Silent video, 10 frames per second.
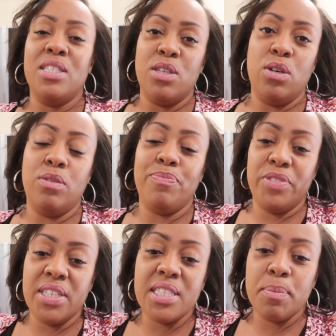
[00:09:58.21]

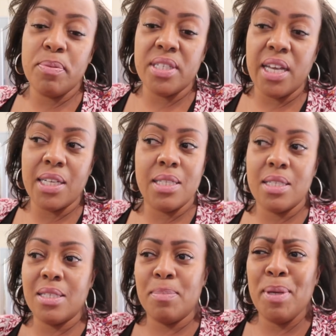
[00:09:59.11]
So just to
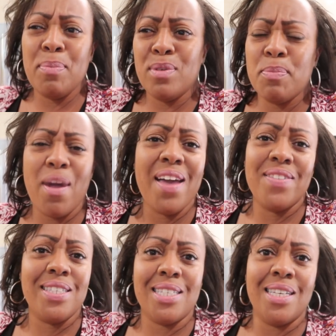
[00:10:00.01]
protect people's
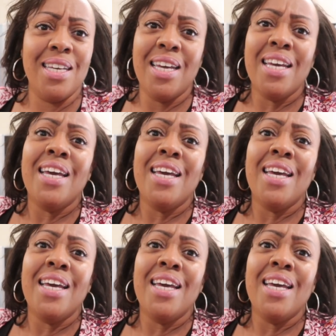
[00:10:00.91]
privacy.